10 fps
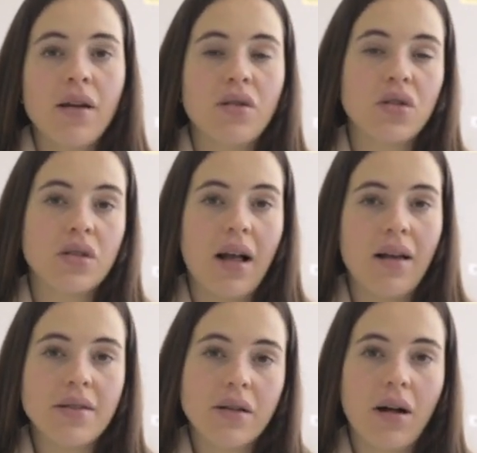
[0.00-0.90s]
You should
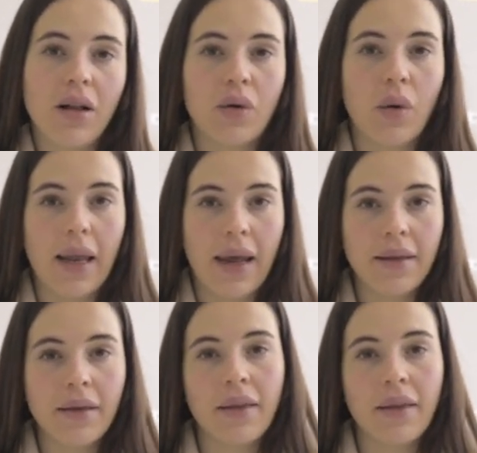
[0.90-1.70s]
also calculate